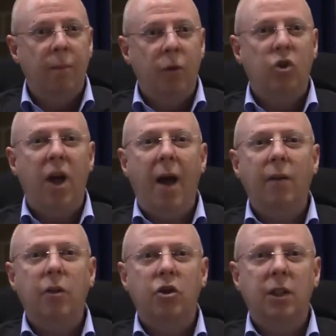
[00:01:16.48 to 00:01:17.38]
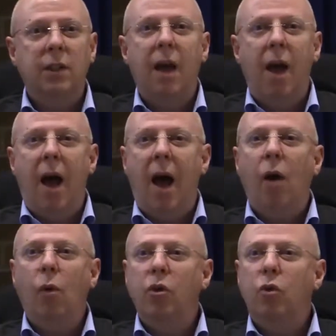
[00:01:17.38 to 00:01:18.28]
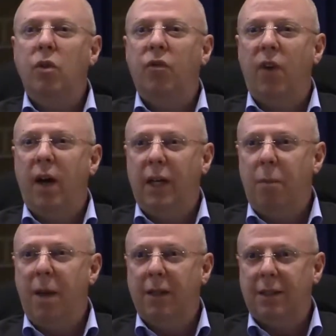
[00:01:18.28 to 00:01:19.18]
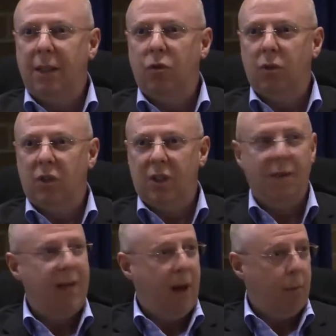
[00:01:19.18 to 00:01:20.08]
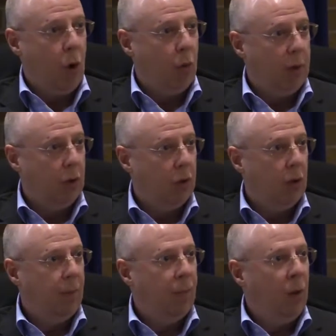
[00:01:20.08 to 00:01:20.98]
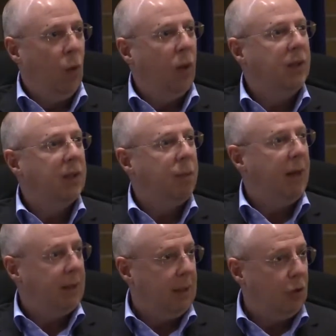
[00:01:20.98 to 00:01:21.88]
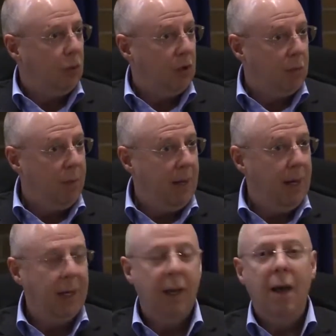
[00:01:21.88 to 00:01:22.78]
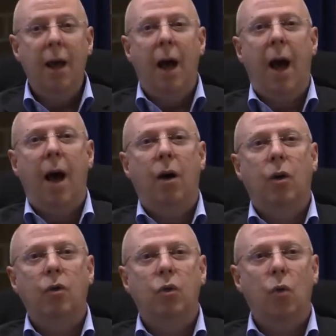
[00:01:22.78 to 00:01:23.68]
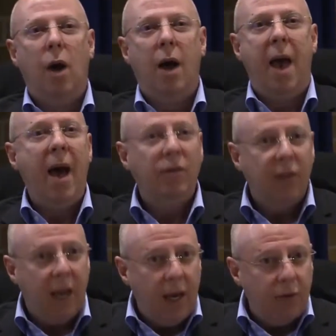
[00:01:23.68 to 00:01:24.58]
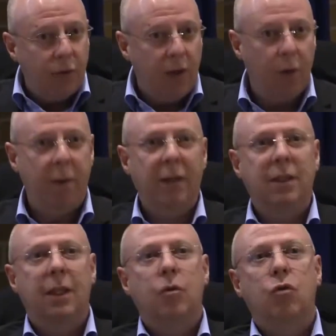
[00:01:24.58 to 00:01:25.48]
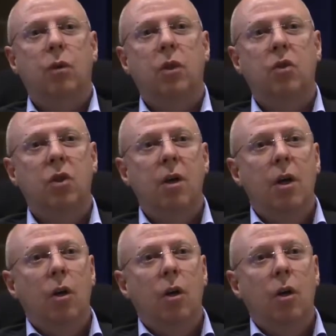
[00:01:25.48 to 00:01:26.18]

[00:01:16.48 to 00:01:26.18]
The challenge is, how are you defining best interest in that moment? What does best interest mean? How do I advocate for their best interest?